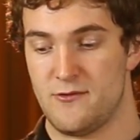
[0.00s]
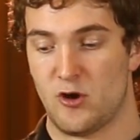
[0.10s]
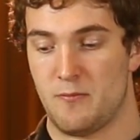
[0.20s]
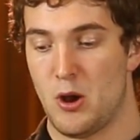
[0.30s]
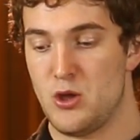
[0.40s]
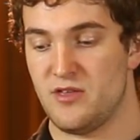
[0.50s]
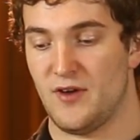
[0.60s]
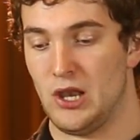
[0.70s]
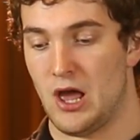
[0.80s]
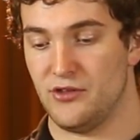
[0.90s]
we've got both of
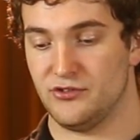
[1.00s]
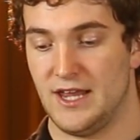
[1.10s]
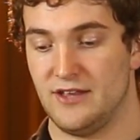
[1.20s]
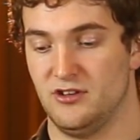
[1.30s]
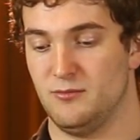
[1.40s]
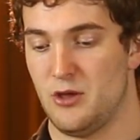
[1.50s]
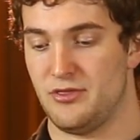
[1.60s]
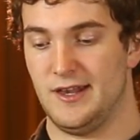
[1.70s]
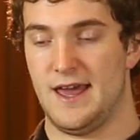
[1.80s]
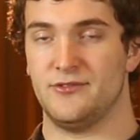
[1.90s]
our lights selected, both
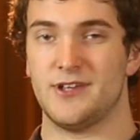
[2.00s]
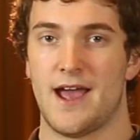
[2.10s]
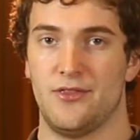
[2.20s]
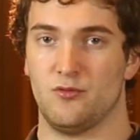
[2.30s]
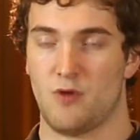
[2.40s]
the left and the